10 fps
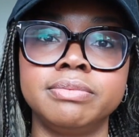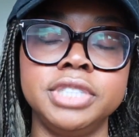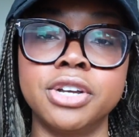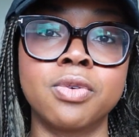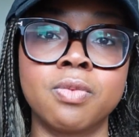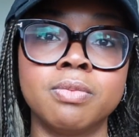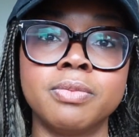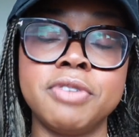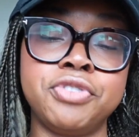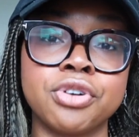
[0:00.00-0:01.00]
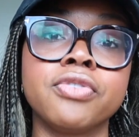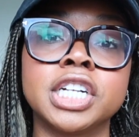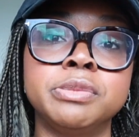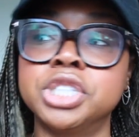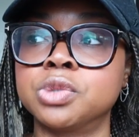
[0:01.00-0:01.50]
you know if you're a
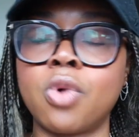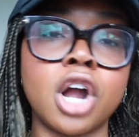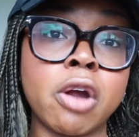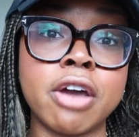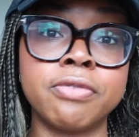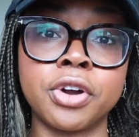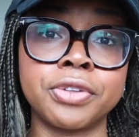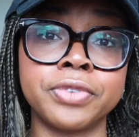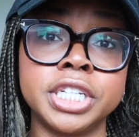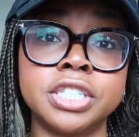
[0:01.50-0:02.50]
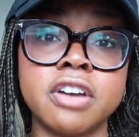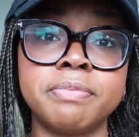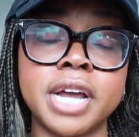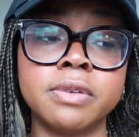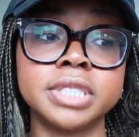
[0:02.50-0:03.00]
freshman, just walk around for all the free
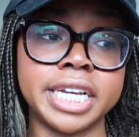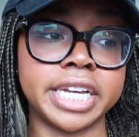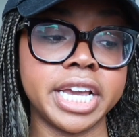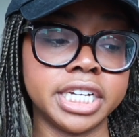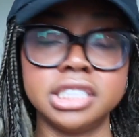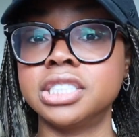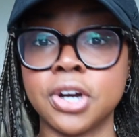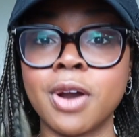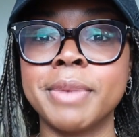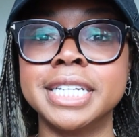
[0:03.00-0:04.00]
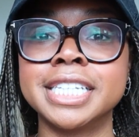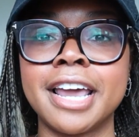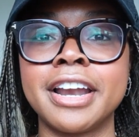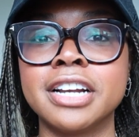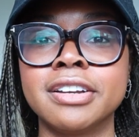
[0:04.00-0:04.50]
stuff. But I was like determined to
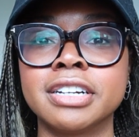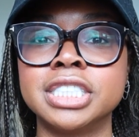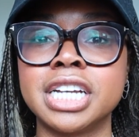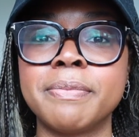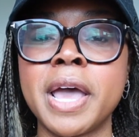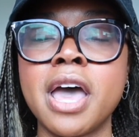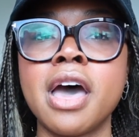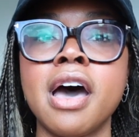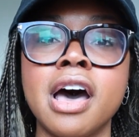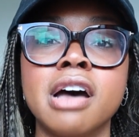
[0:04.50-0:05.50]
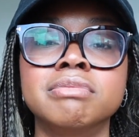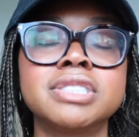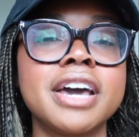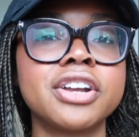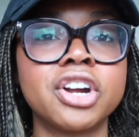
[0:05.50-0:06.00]
get an internship. Um,
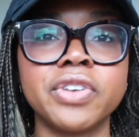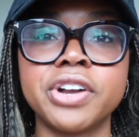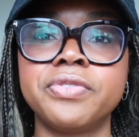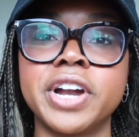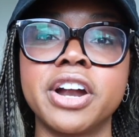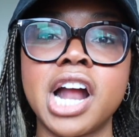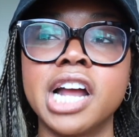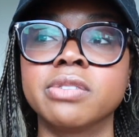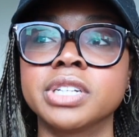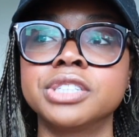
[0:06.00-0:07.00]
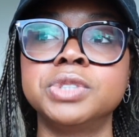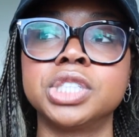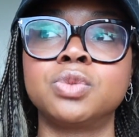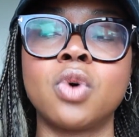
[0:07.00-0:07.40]
so at a career fair, I really would just